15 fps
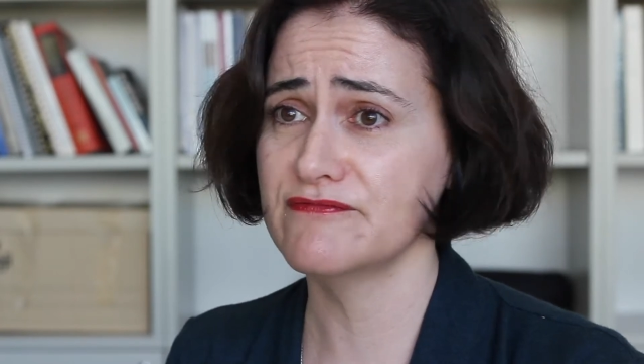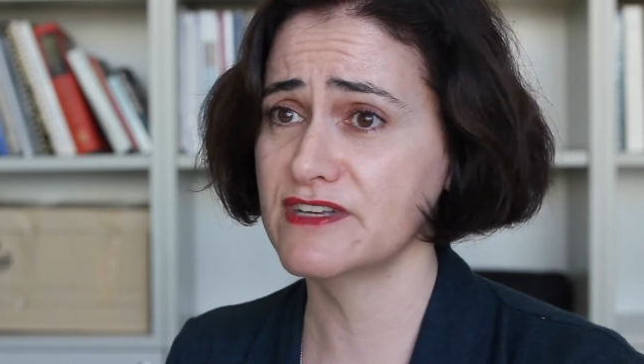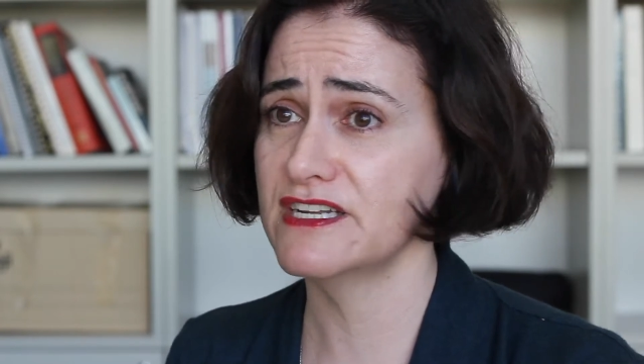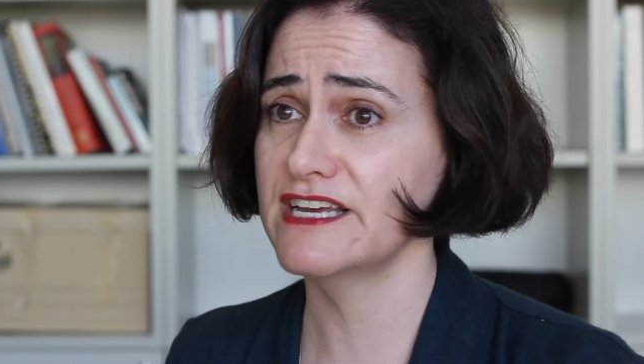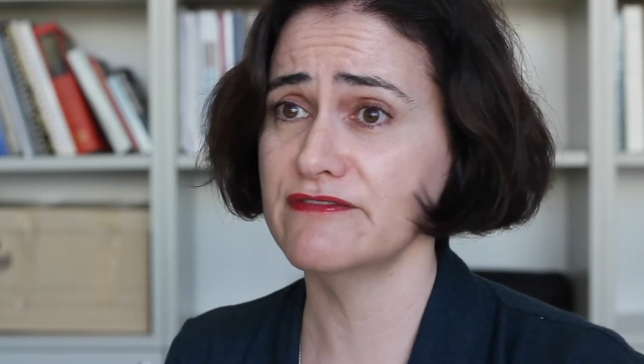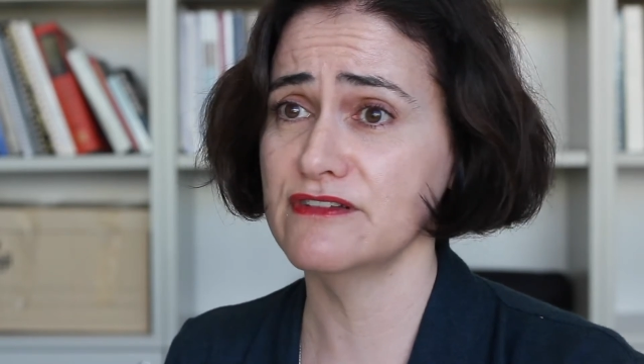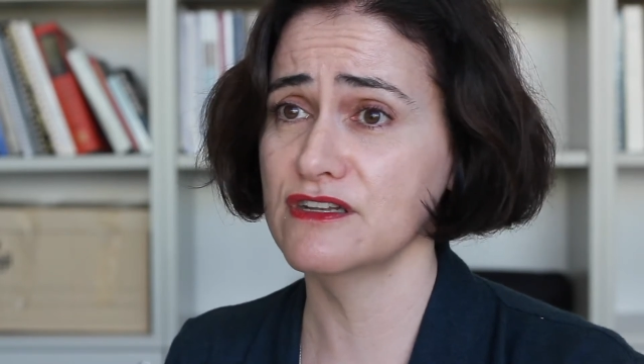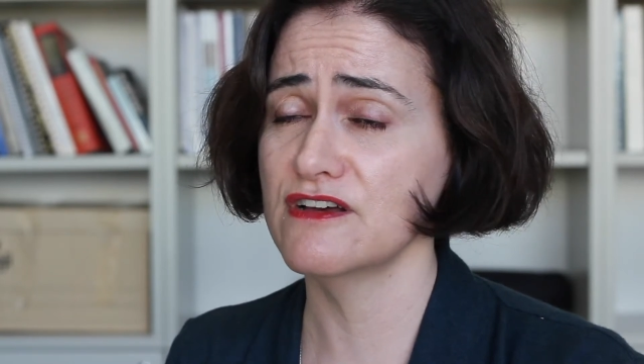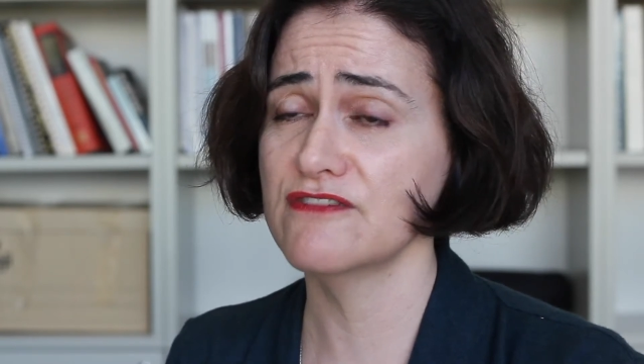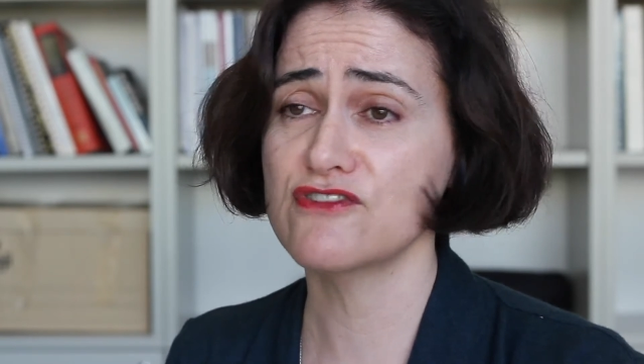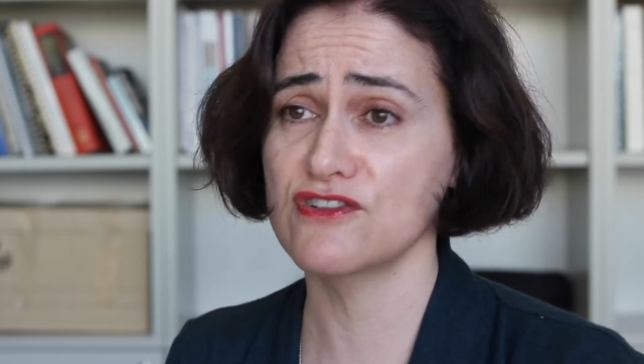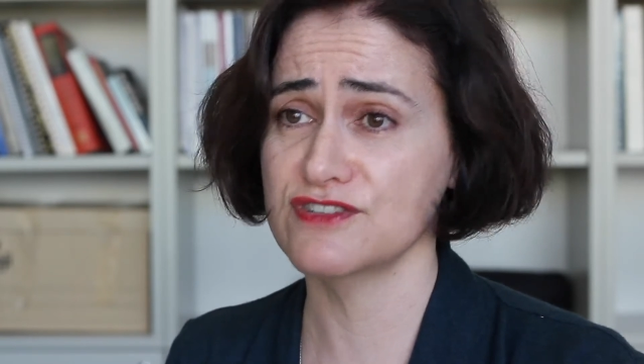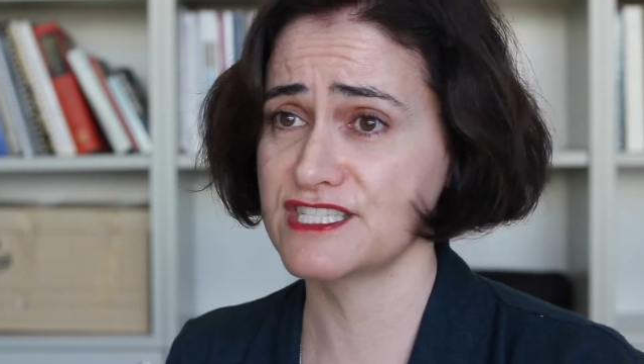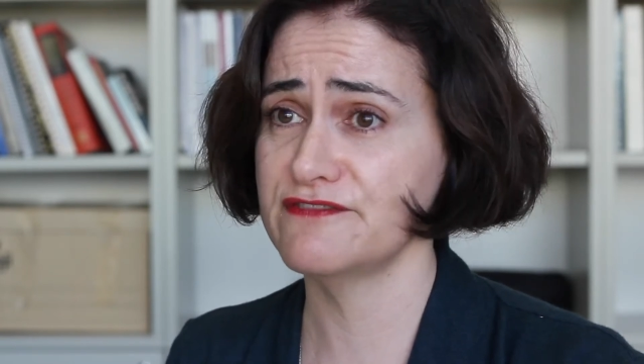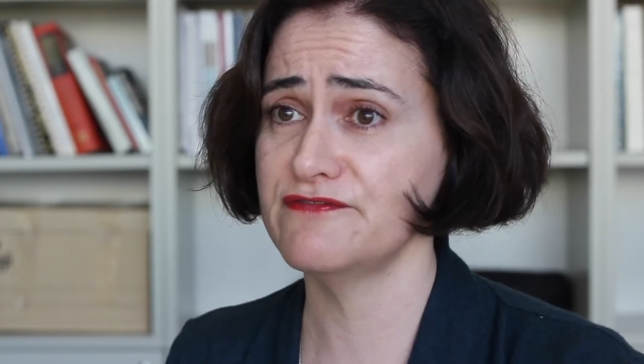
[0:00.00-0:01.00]
the level of
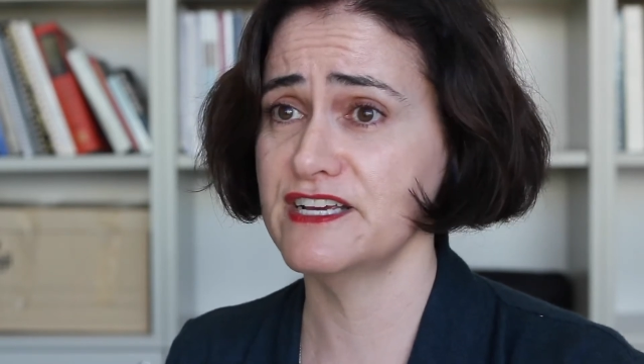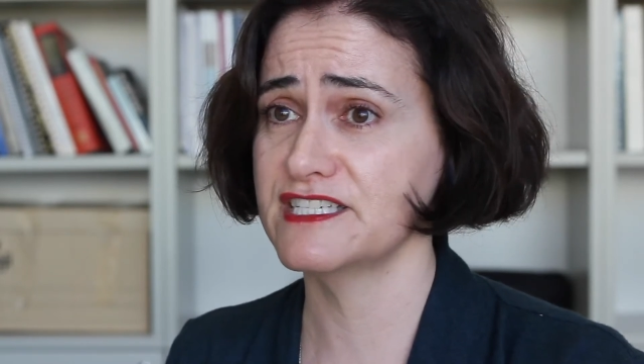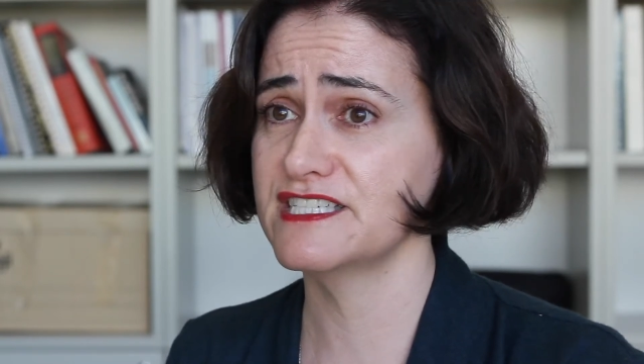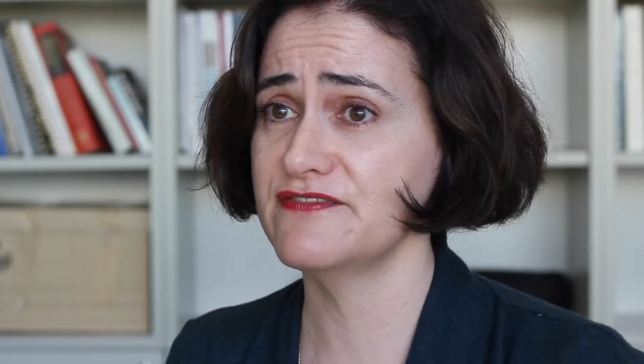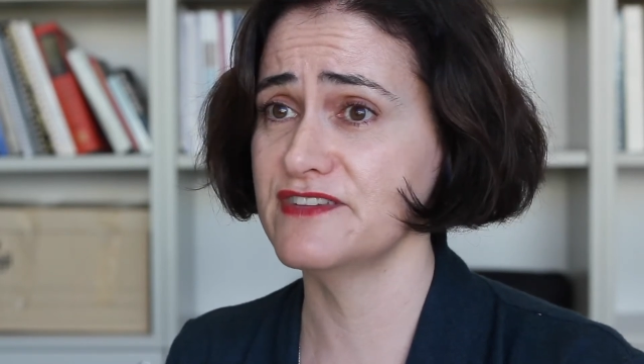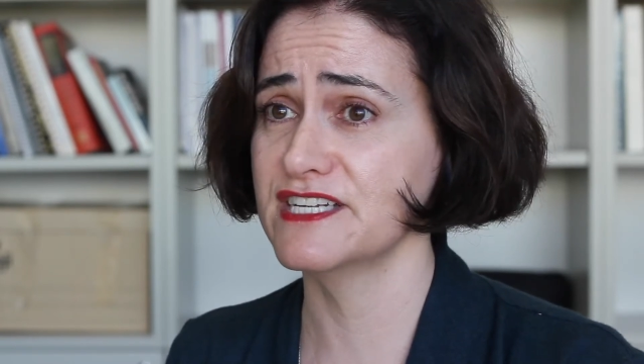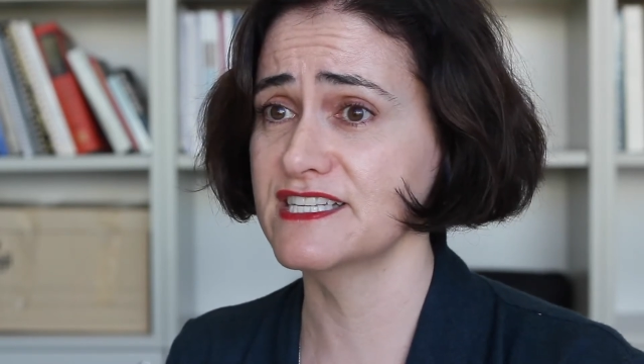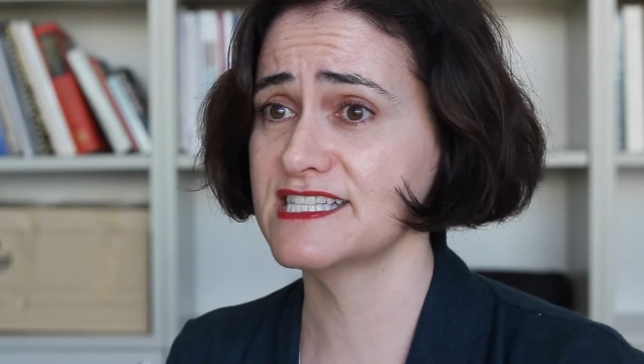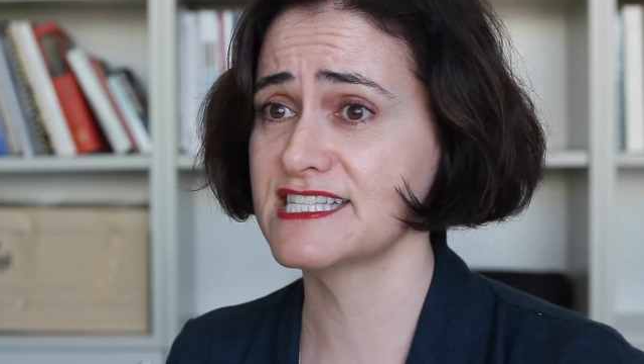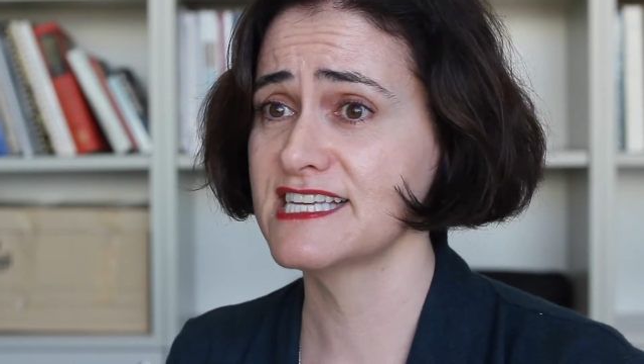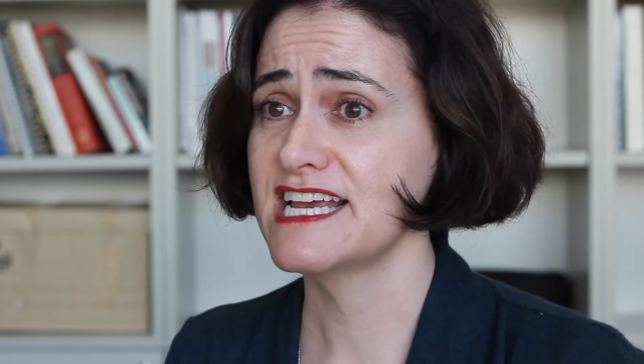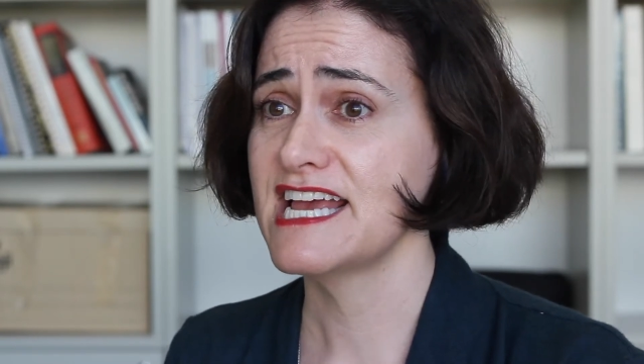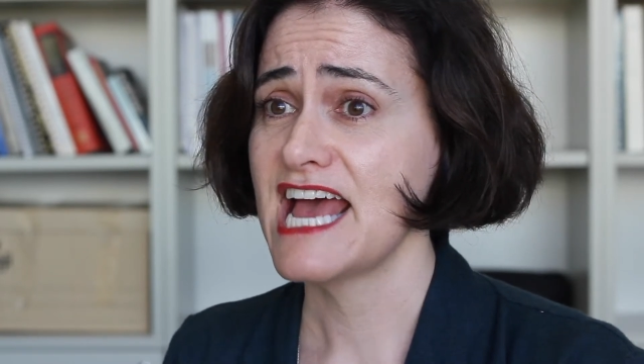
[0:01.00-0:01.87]
cost effectiveness